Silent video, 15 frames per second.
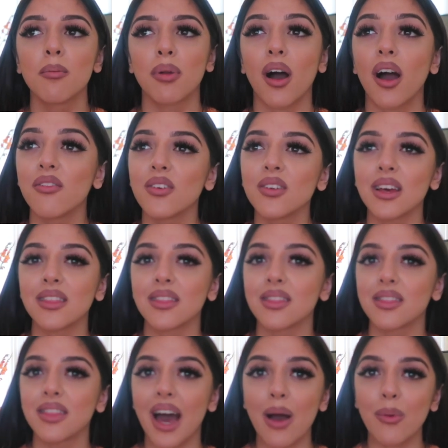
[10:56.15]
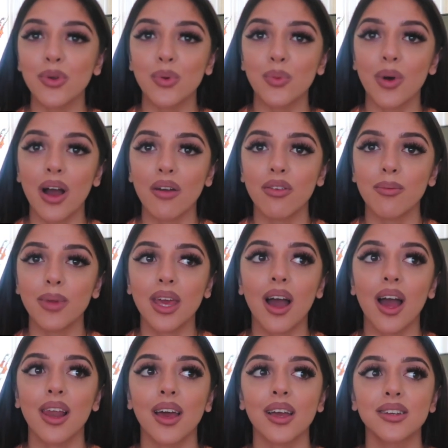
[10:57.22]
But I feel like that wouldn't work for
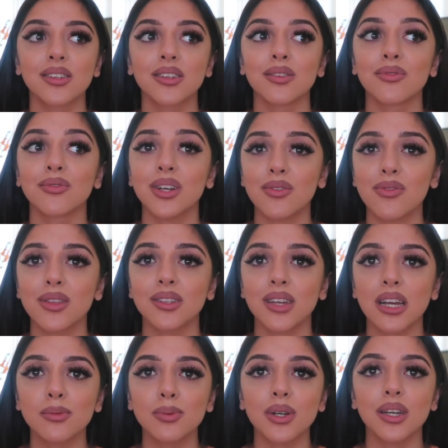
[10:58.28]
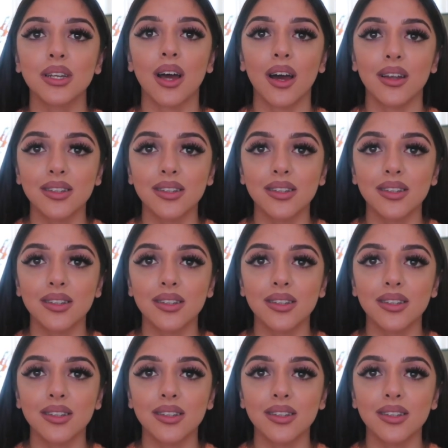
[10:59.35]
me. I like to read from the textbook and